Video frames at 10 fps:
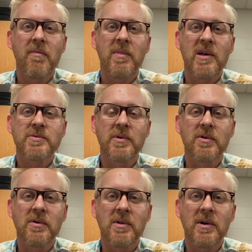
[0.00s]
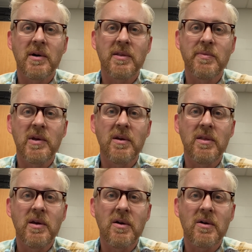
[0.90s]
as we go along at the beginning of the
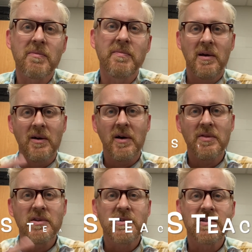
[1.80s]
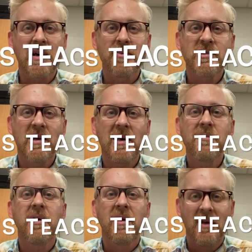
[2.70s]
year. All right, this is Cyber Sam
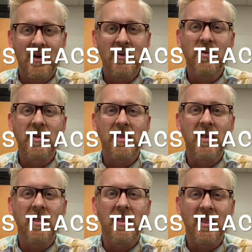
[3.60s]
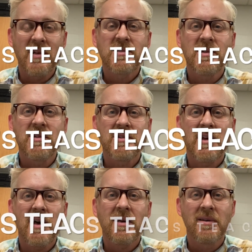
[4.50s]
with Let's Teach
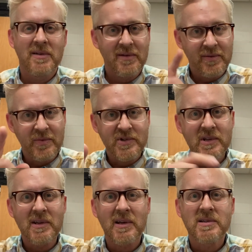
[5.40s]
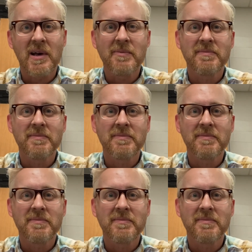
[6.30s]
Tech. We'll see you next time.